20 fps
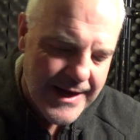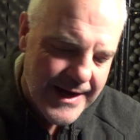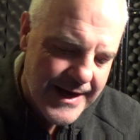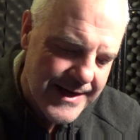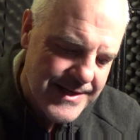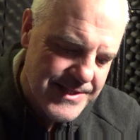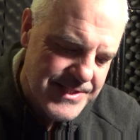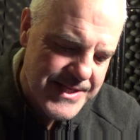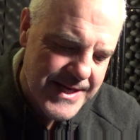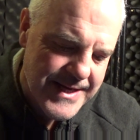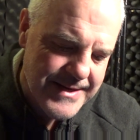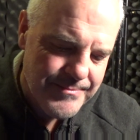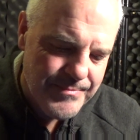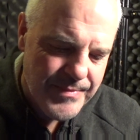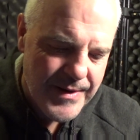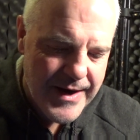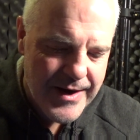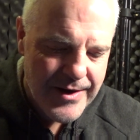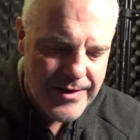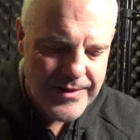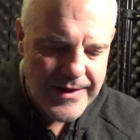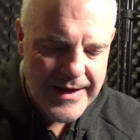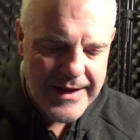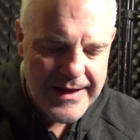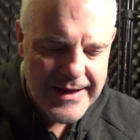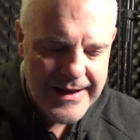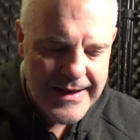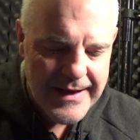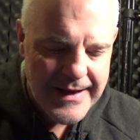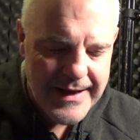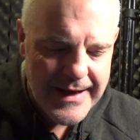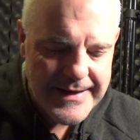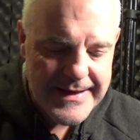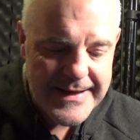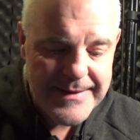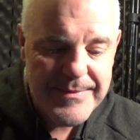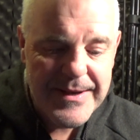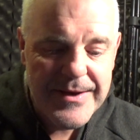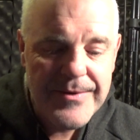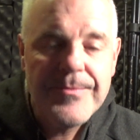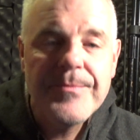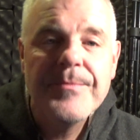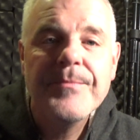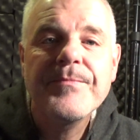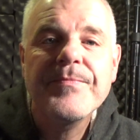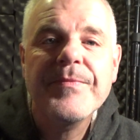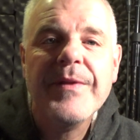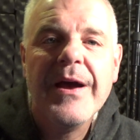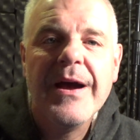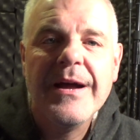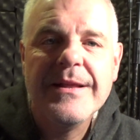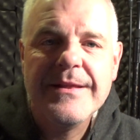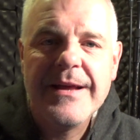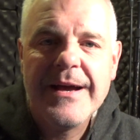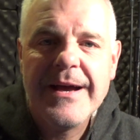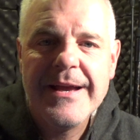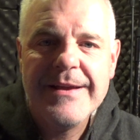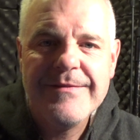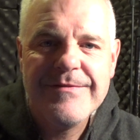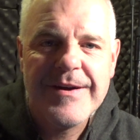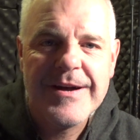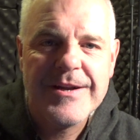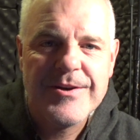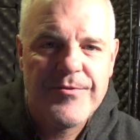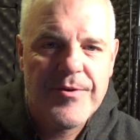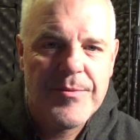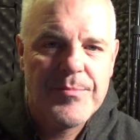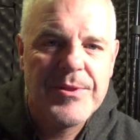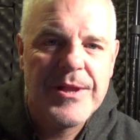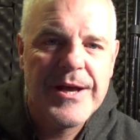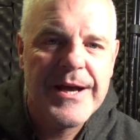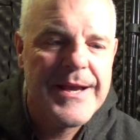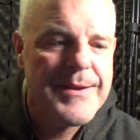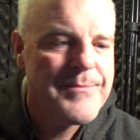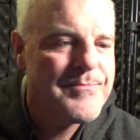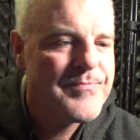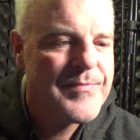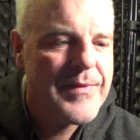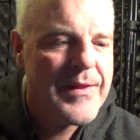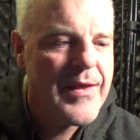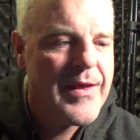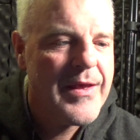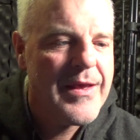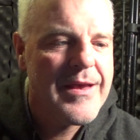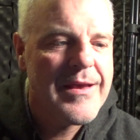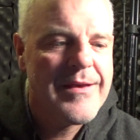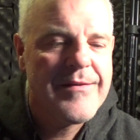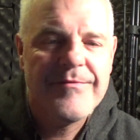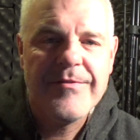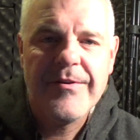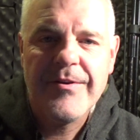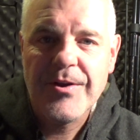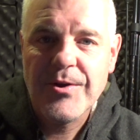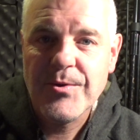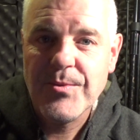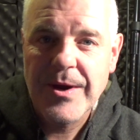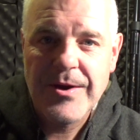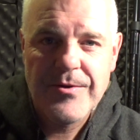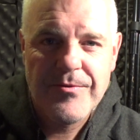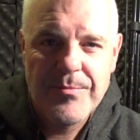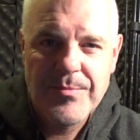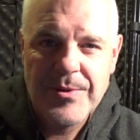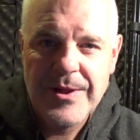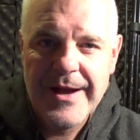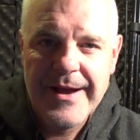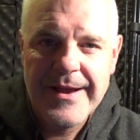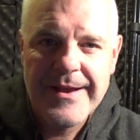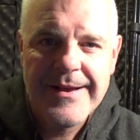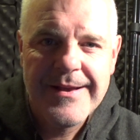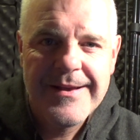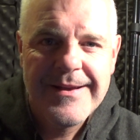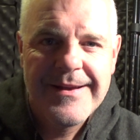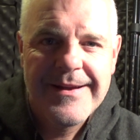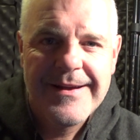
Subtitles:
I sent Pearl an email and I've had a reply, a very quick reply.